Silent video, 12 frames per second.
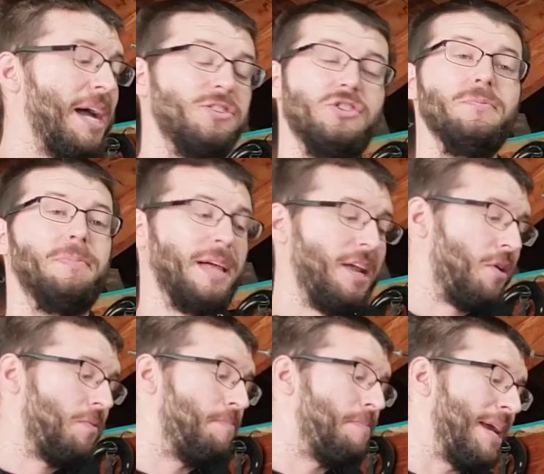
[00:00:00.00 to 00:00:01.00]
I do plan
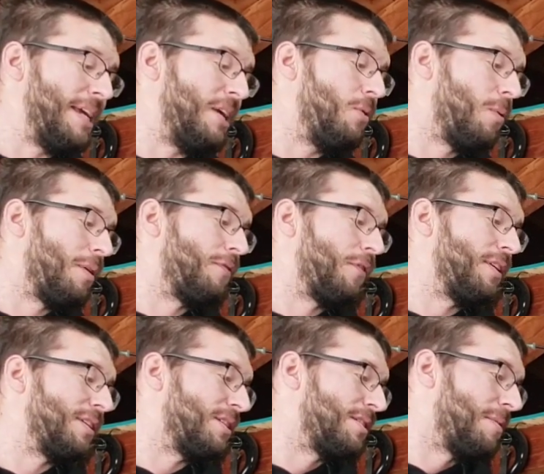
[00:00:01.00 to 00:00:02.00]
on making one for
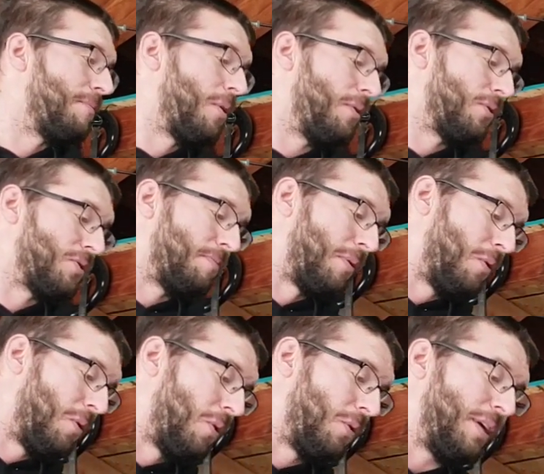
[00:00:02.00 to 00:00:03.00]
this at some point. There's a
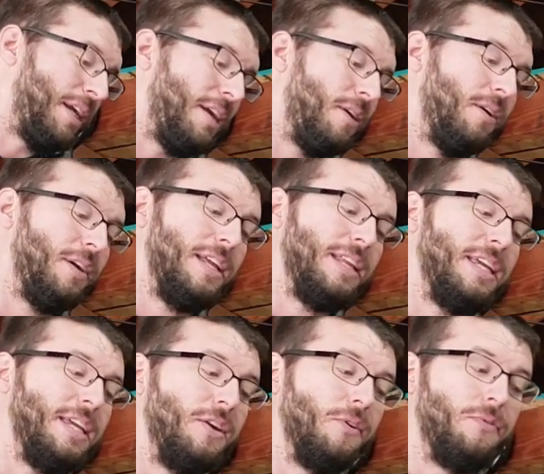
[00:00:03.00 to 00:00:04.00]
bolt hole here and
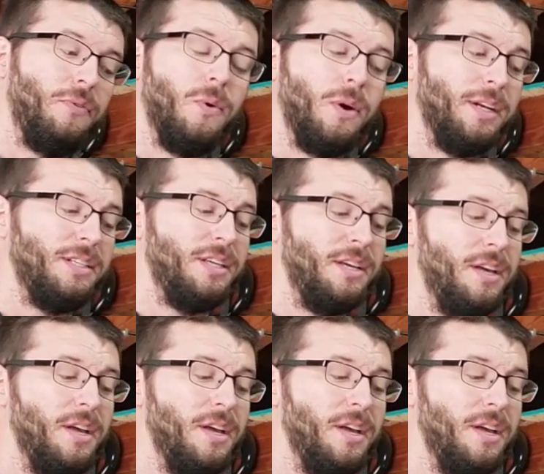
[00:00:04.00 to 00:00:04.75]
here for it.